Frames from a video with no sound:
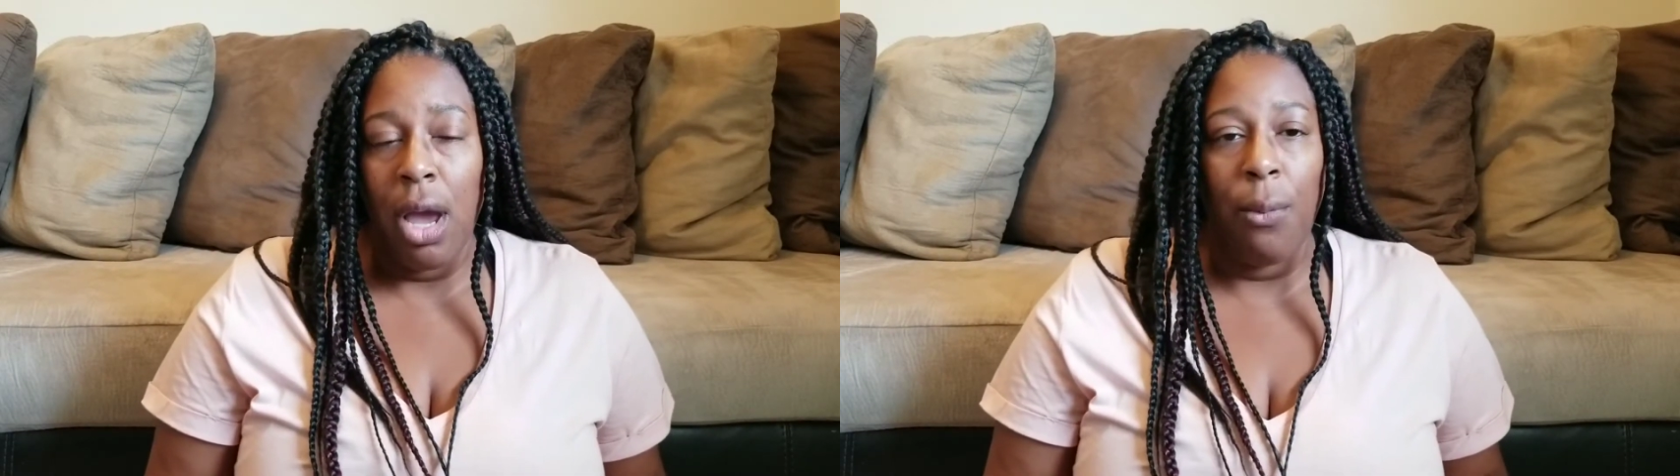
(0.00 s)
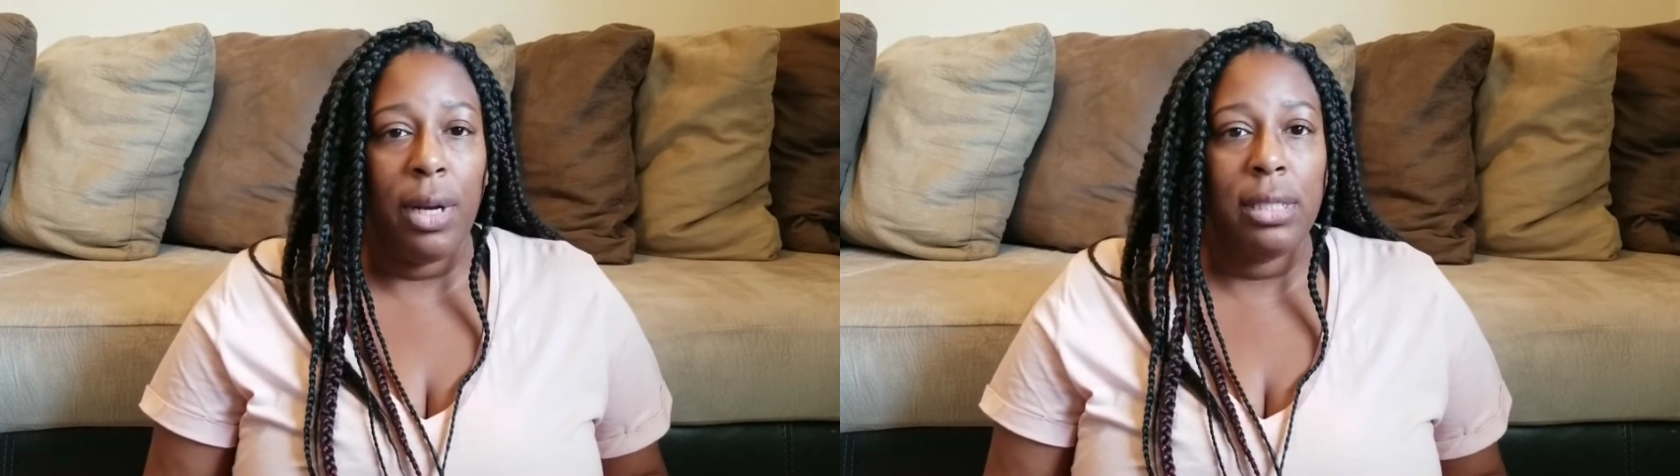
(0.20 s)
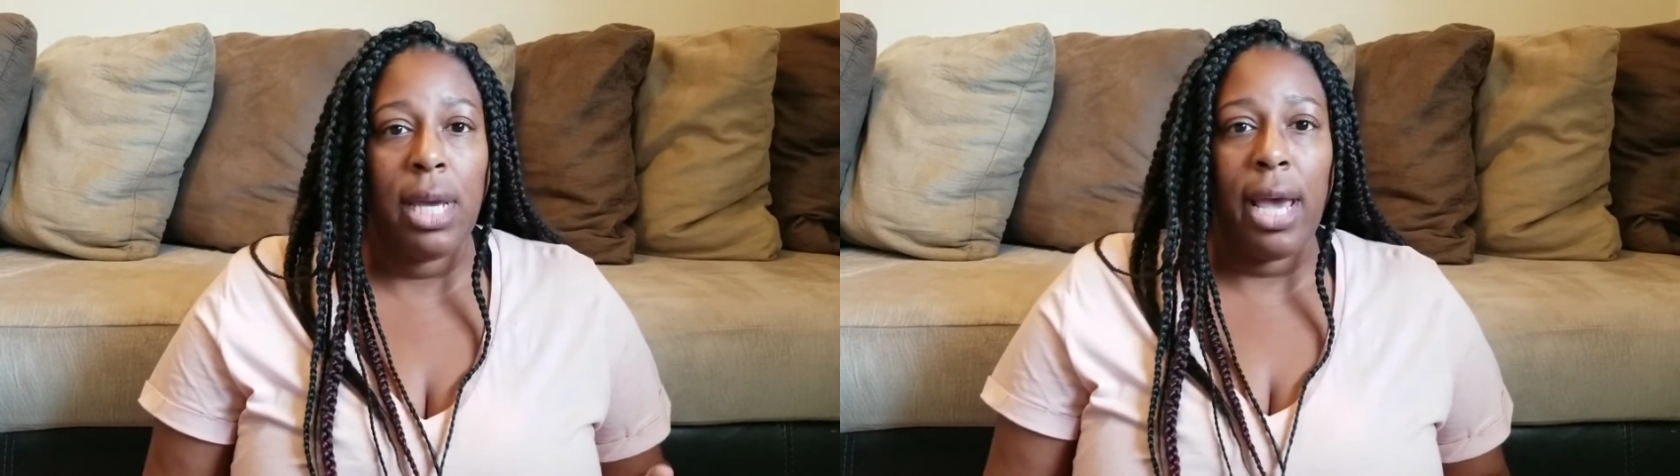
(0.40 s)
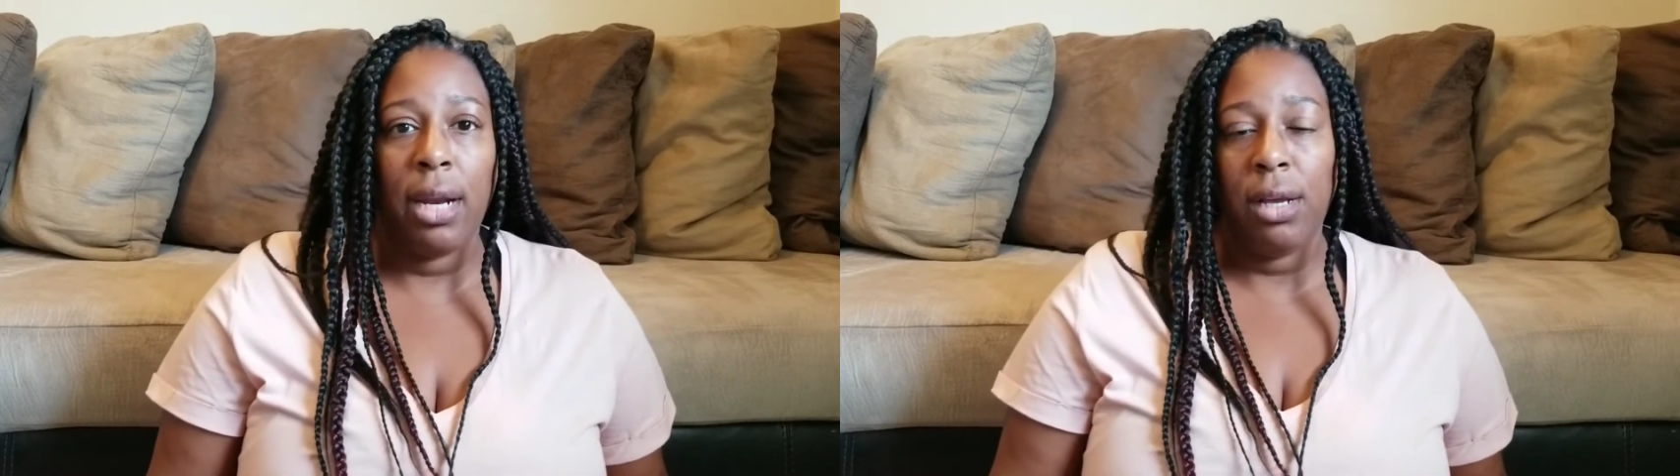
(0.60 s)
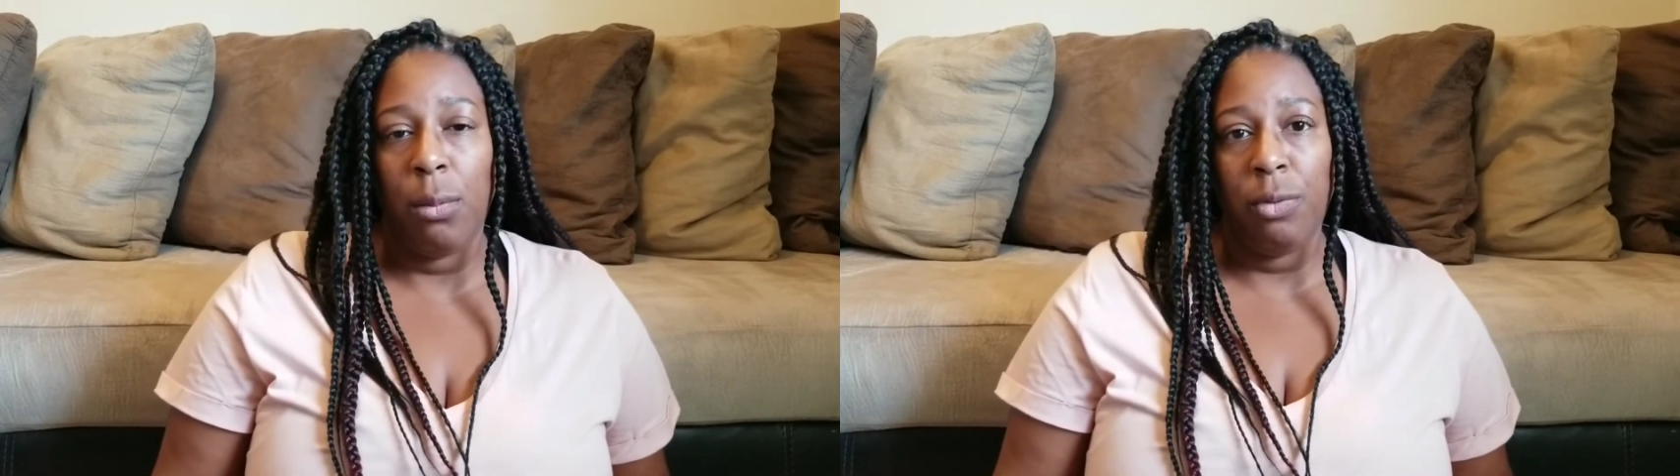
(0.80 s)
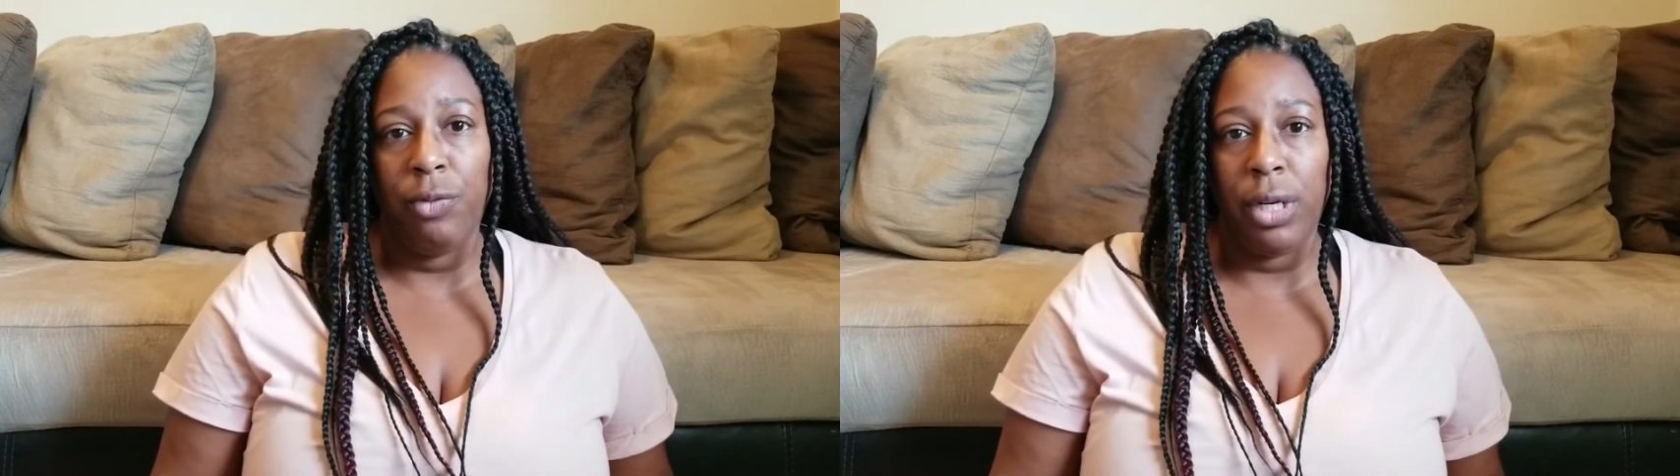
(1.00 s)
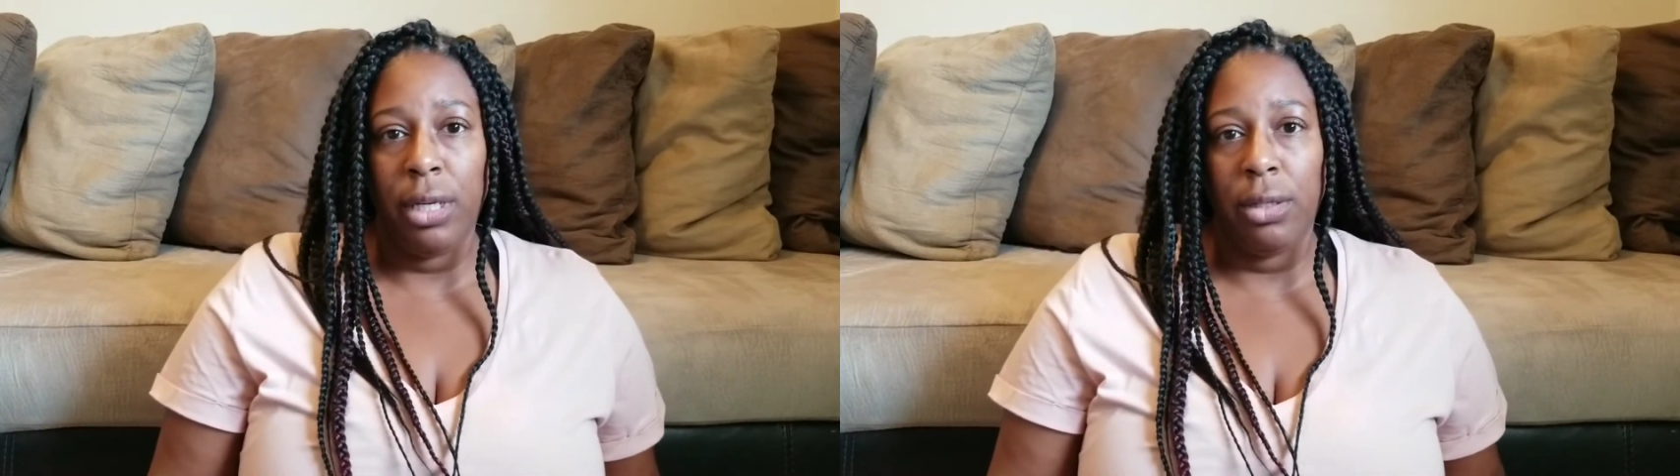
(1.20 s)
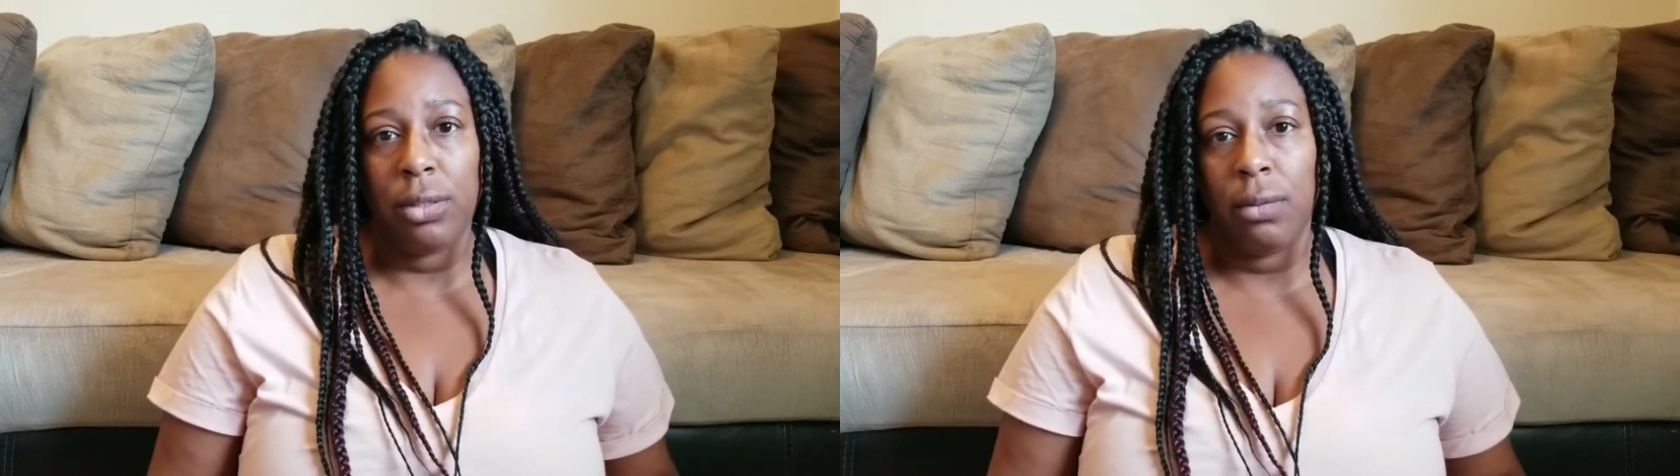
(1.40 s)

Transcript: I wanted to add a couple videos